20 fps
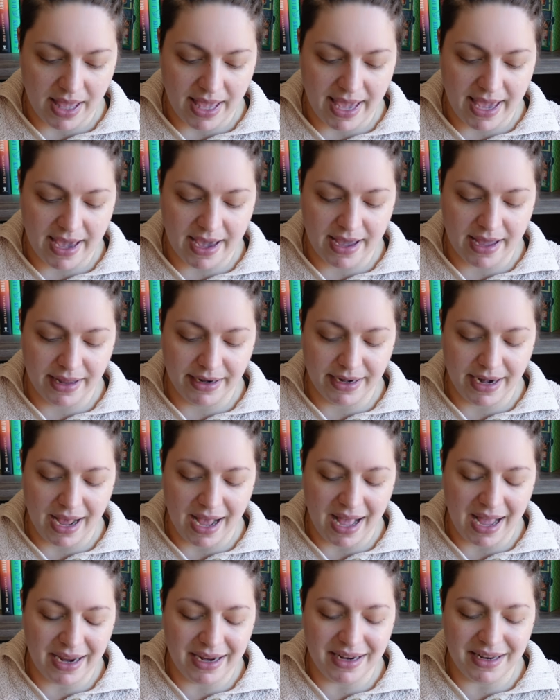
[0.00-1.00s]
and
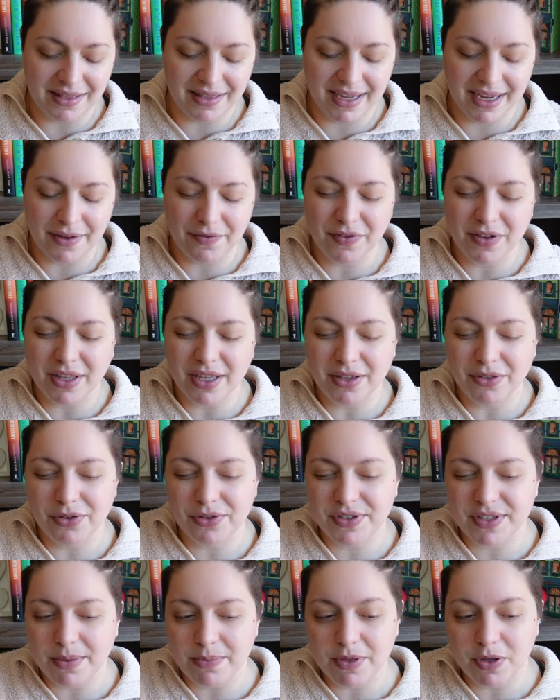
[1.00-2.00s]
I like I feel like
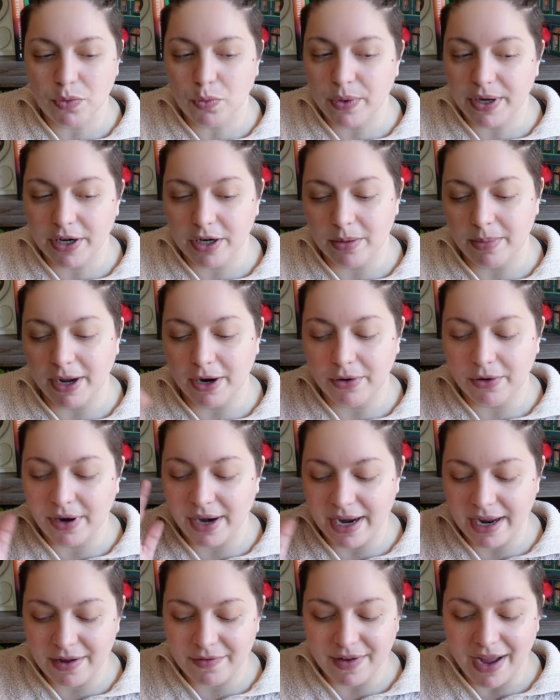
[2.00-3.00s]
there's something weird about
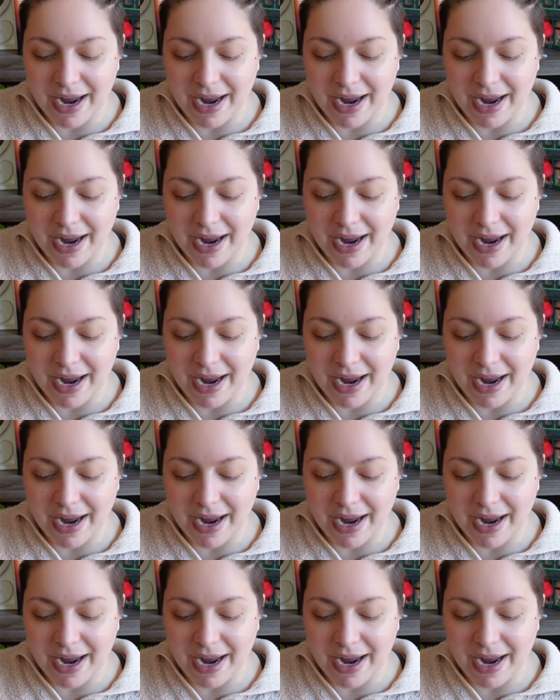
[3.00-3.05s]
Grave.